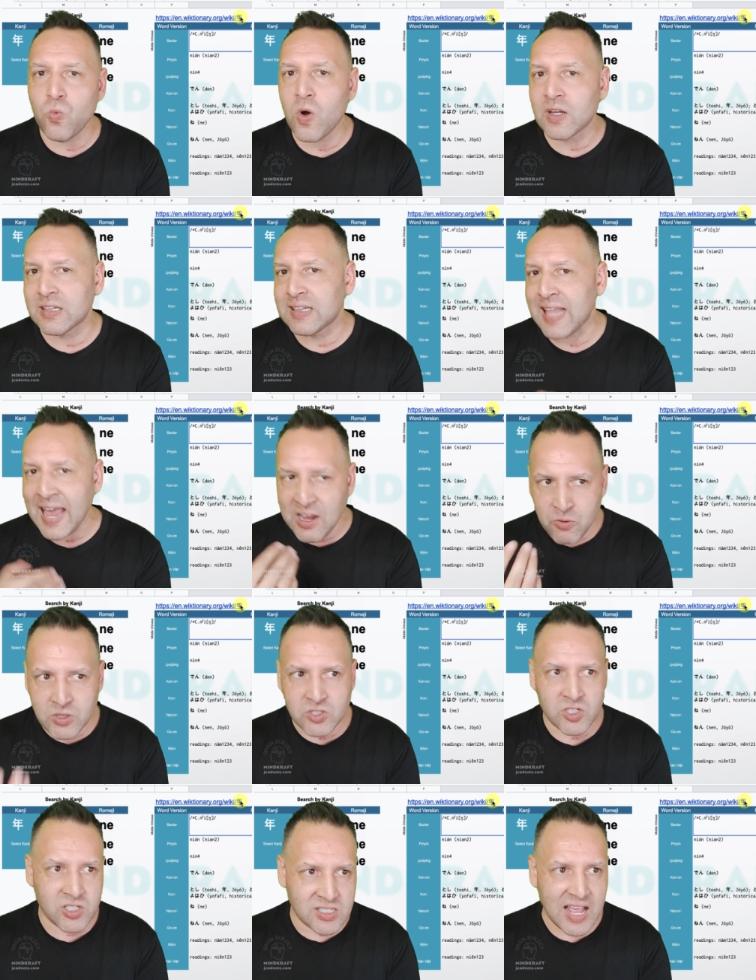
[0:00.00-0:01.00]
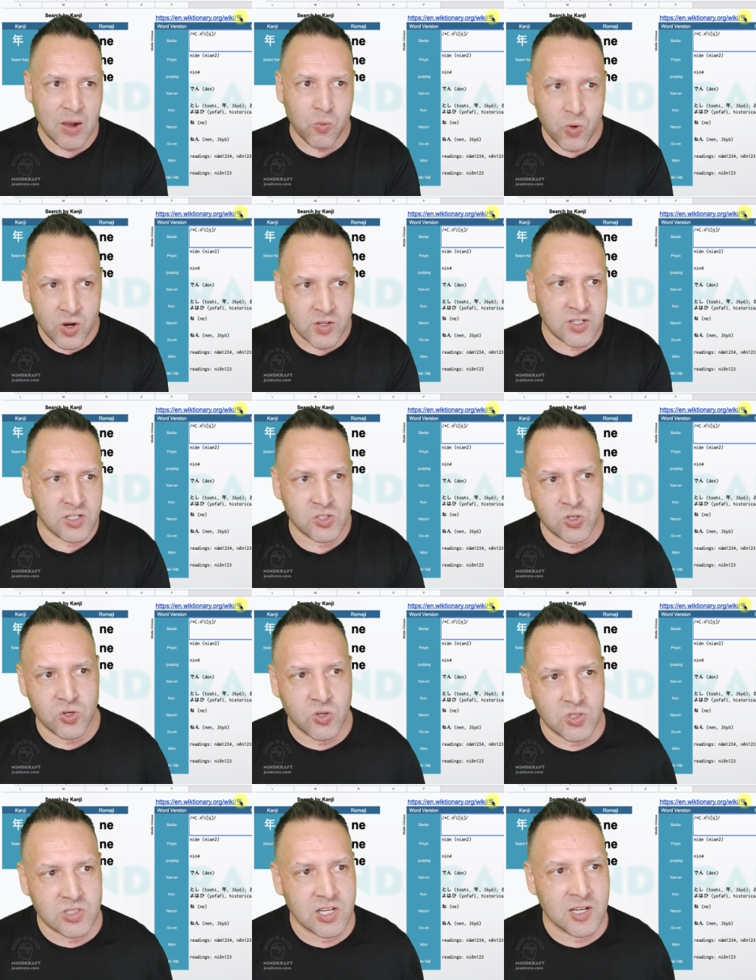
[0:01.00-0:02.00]
what languages that word is
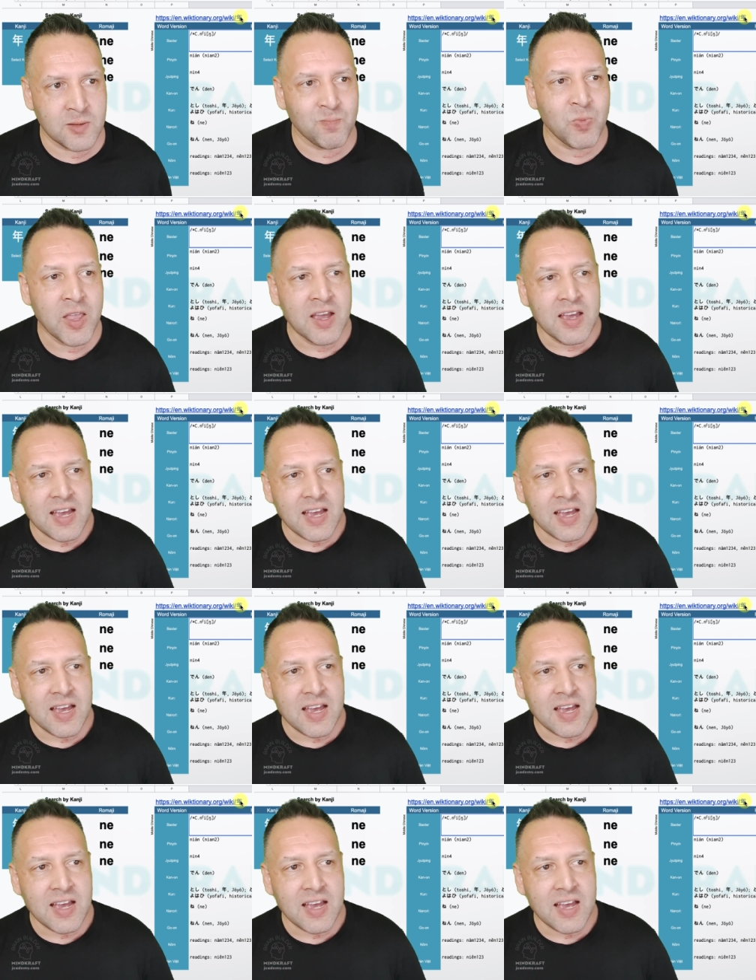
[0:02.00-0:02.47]
used in.